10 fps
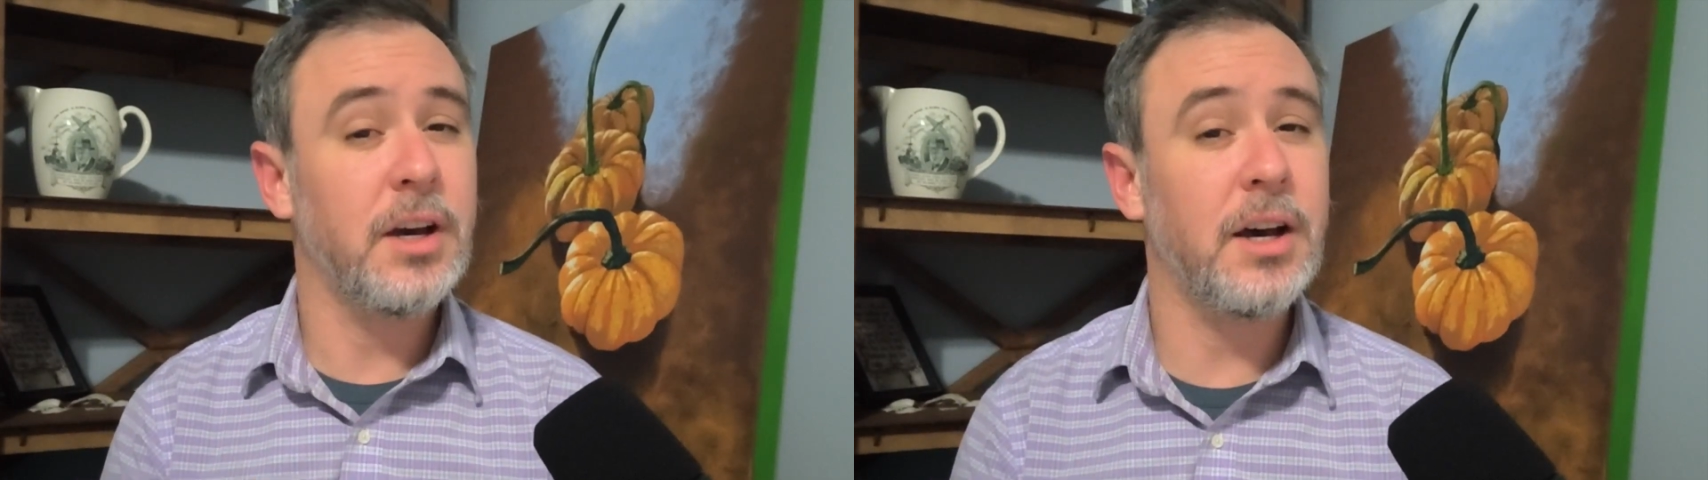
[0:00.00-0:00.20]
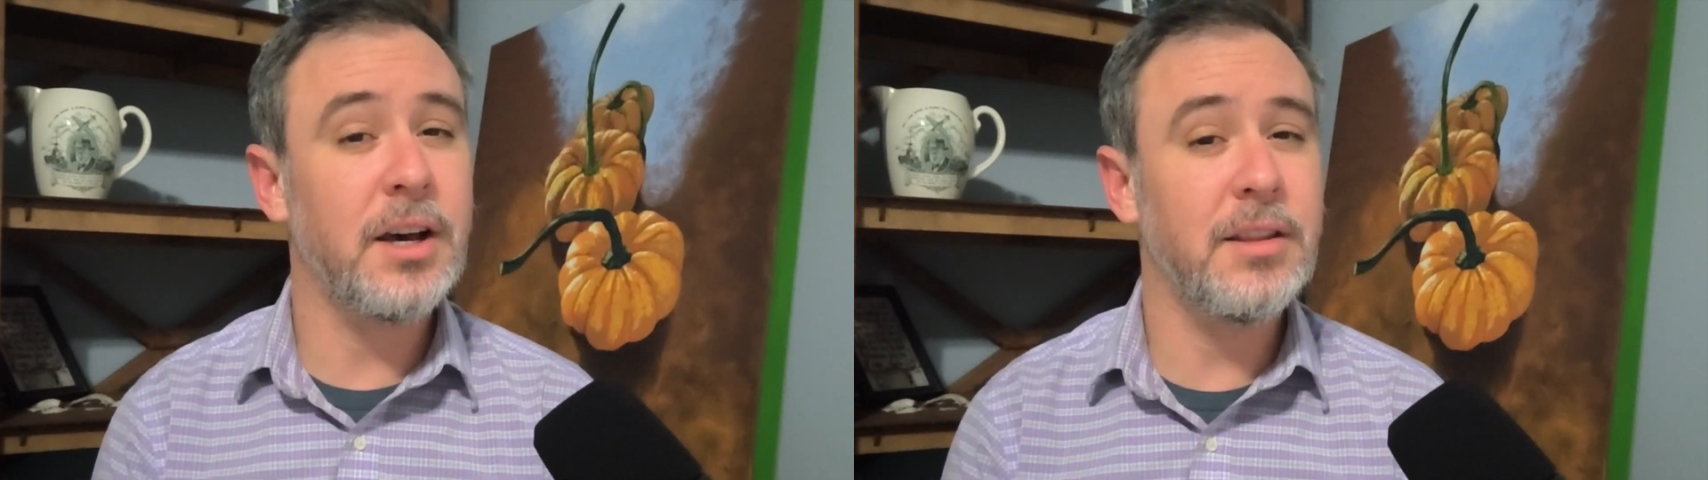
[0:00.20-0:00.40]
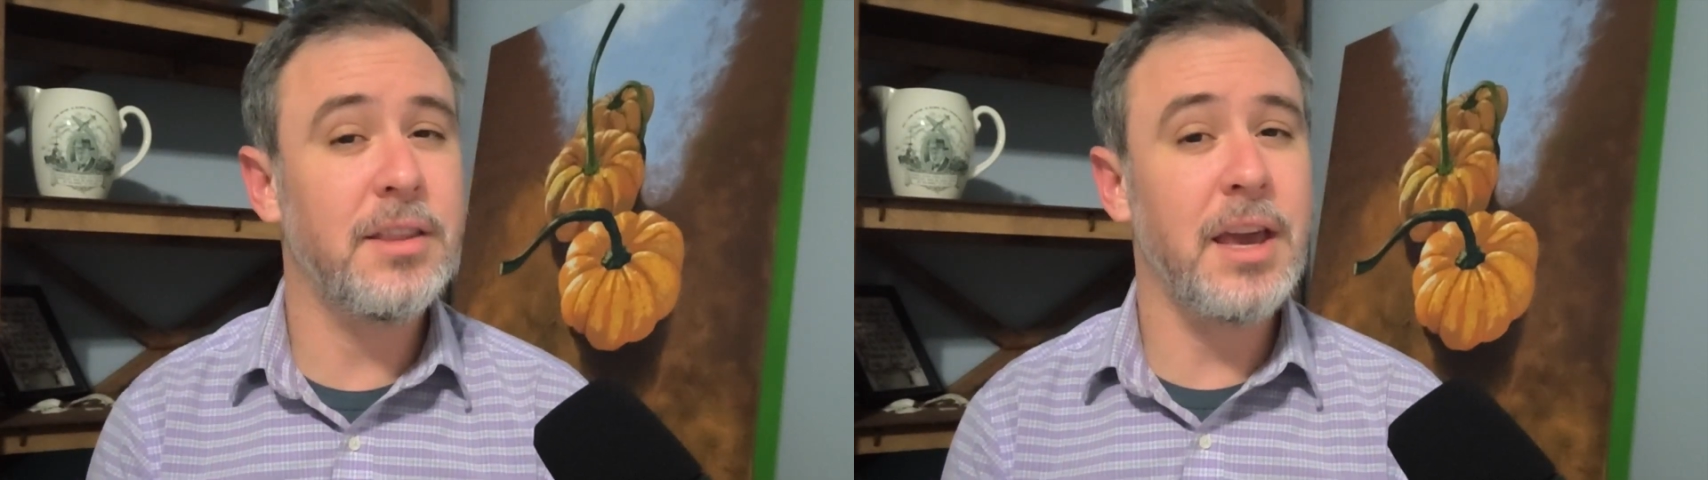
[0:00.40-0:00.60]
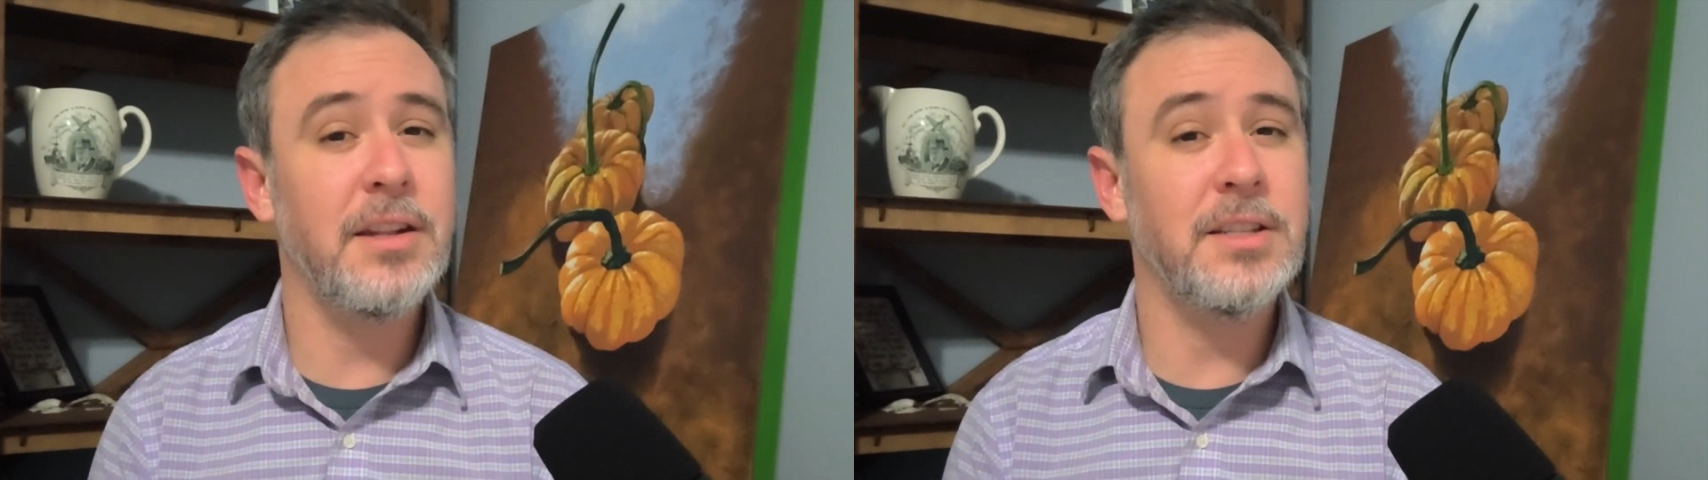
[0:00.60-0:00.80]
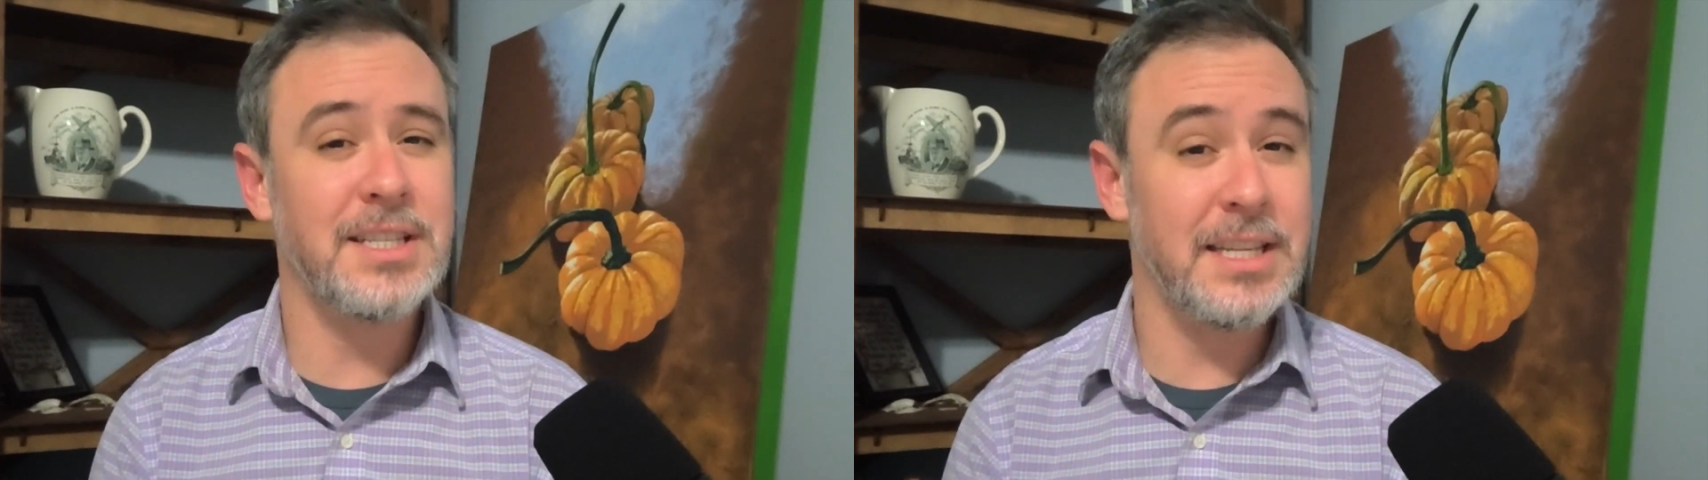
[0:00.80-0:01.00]

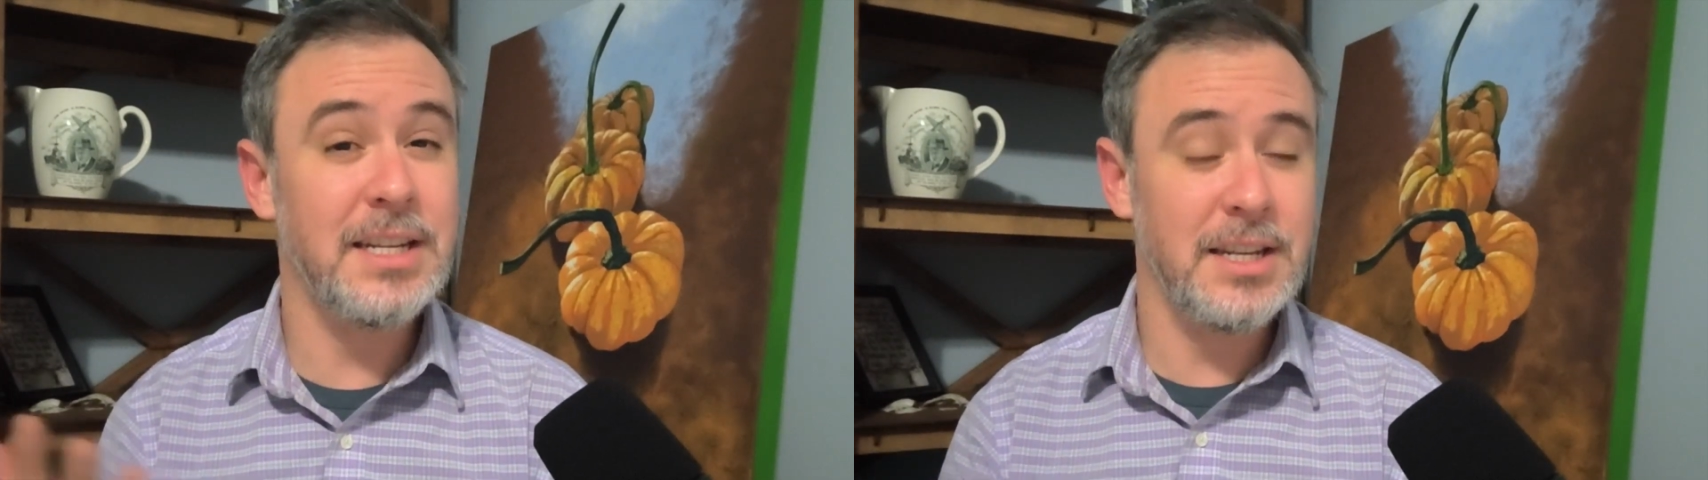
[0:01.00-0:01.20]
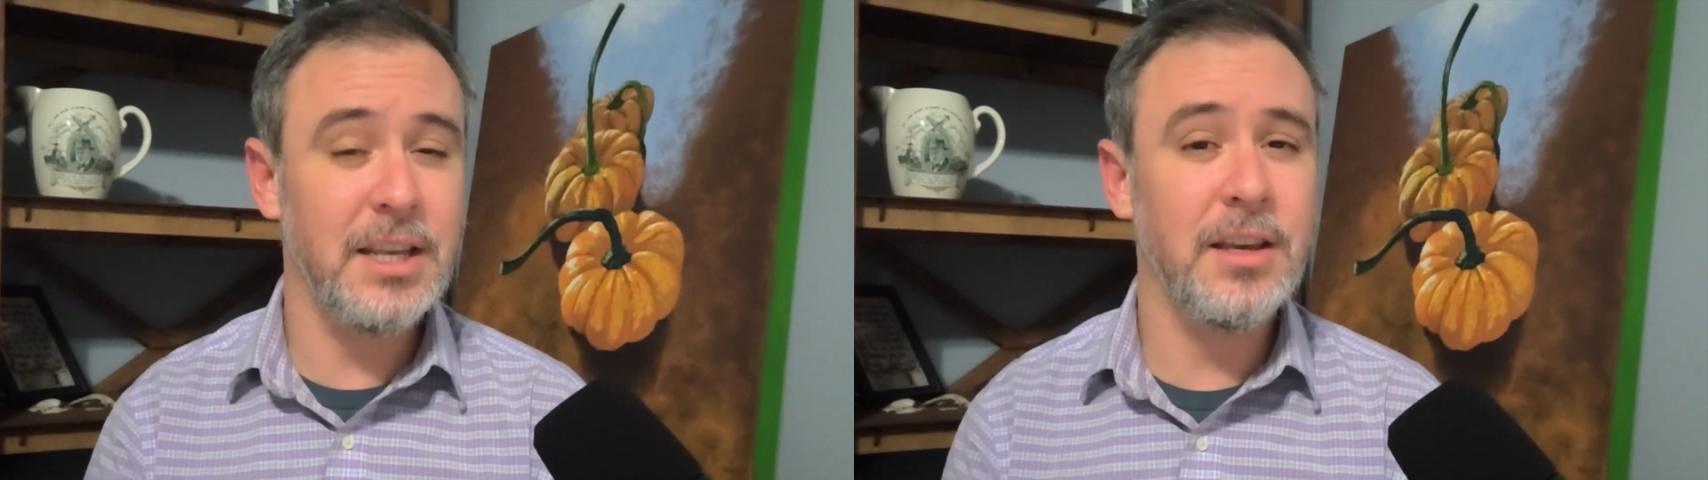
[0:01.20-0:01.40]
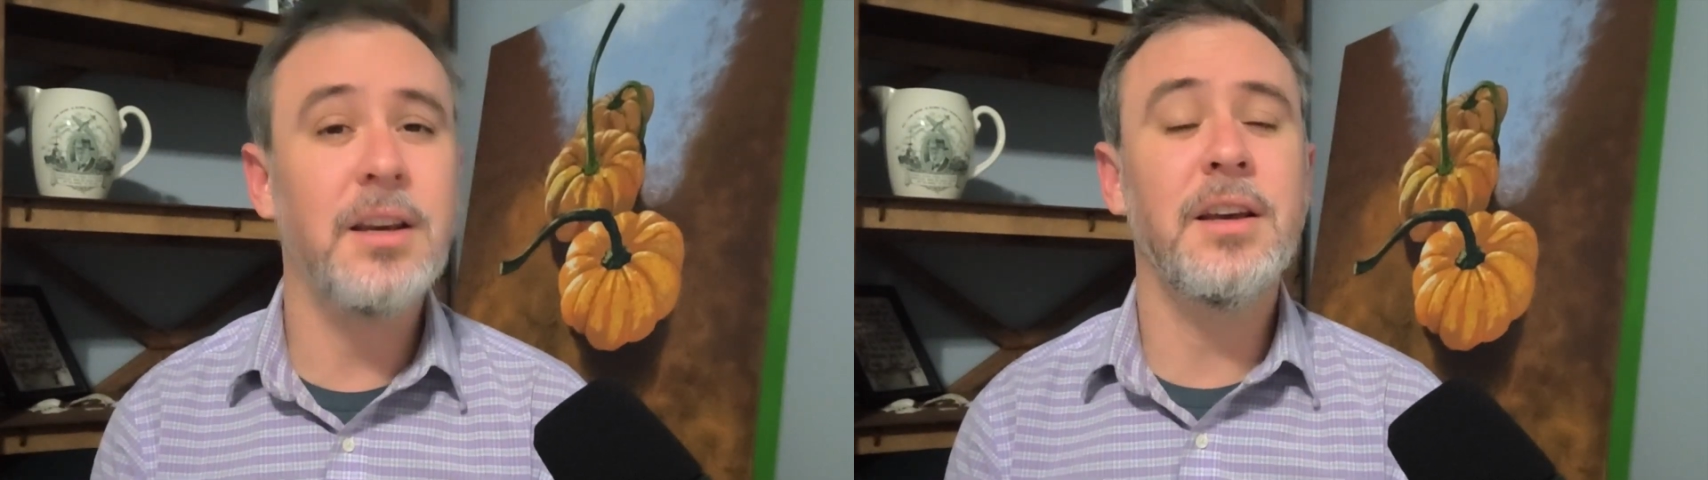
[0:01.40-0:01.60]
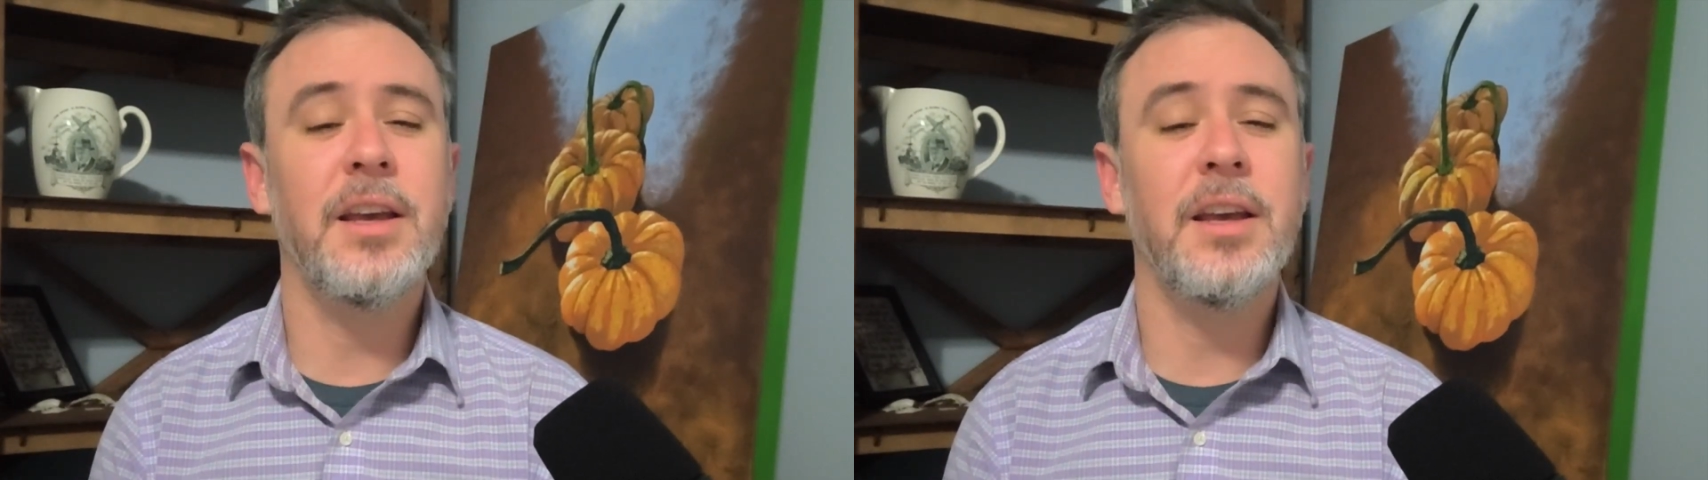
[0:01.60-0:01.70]
than Sidney